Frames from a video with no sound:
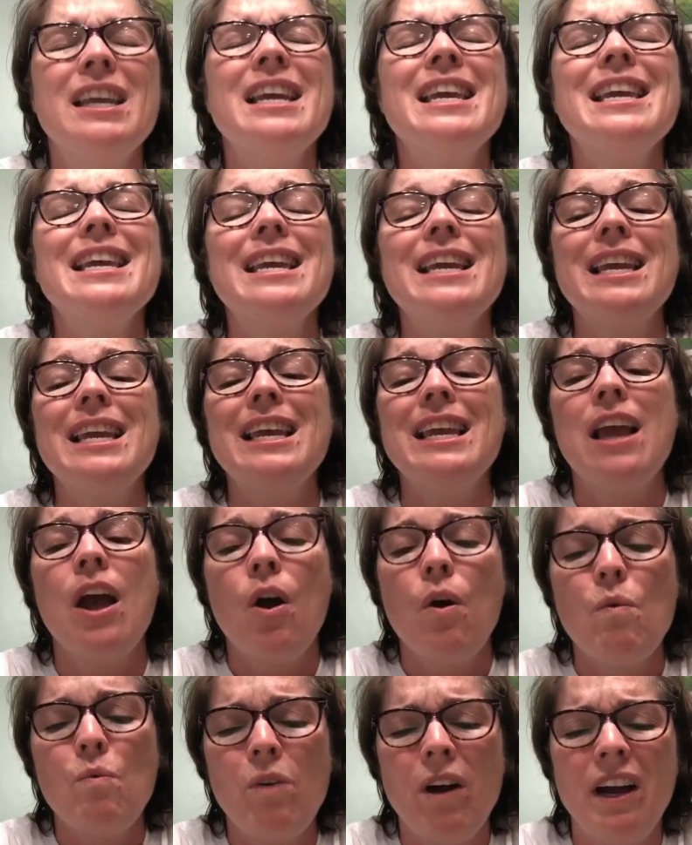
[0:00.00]
he
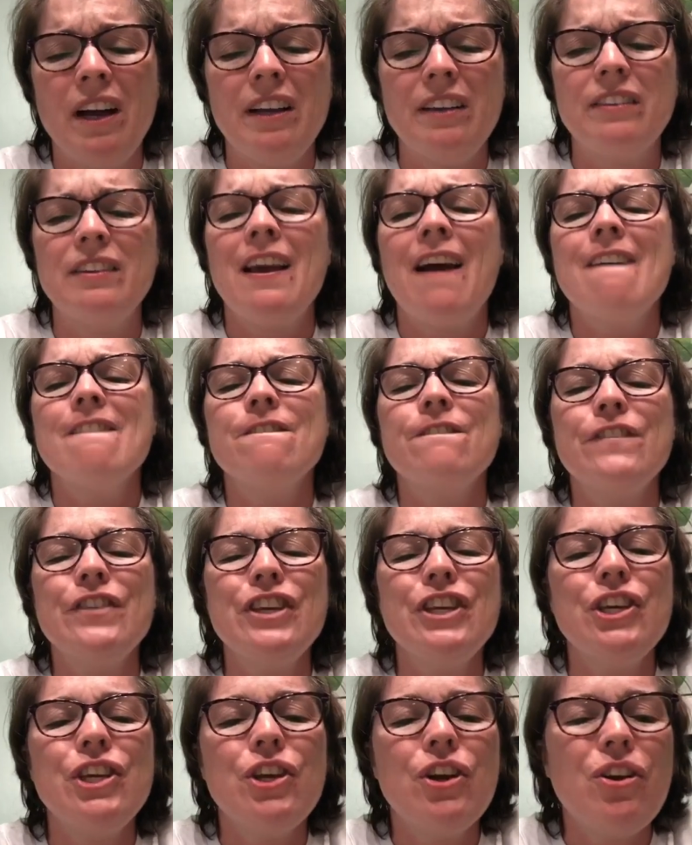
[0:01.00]
was
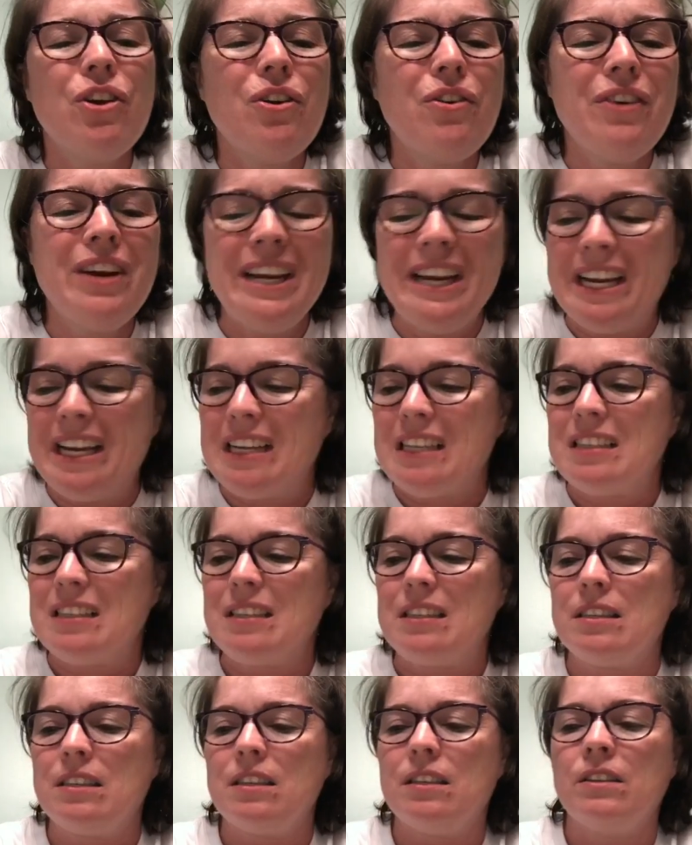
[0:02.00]

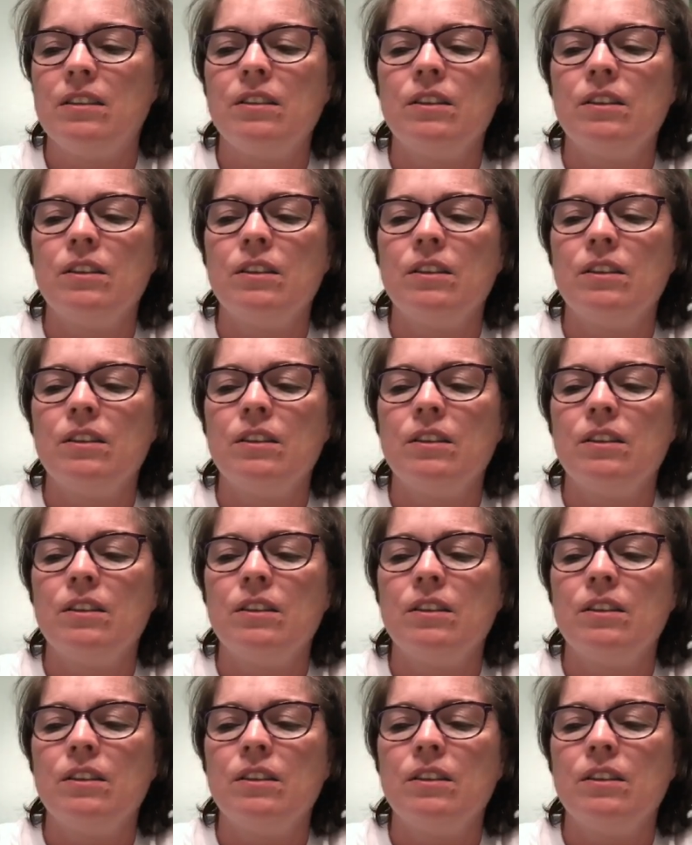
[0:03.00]
furious.